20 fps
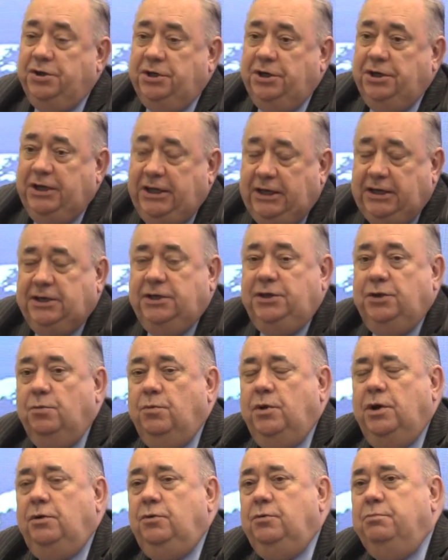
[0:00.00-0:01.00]
unique in the
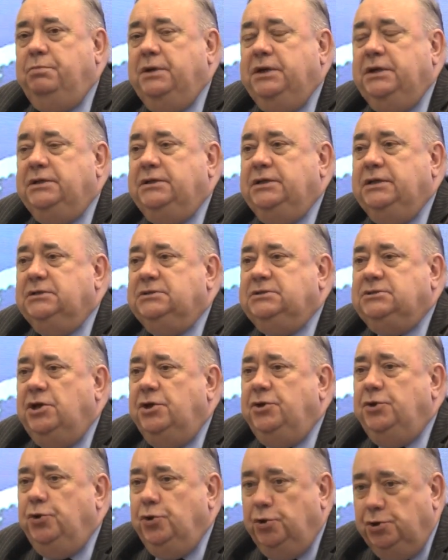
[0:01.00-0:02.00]
world, but it's
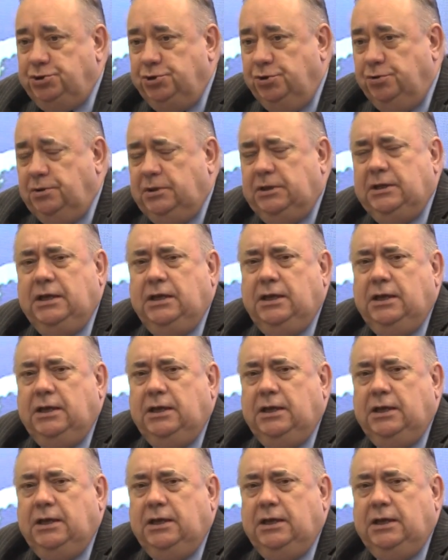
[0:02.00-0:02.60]
unusual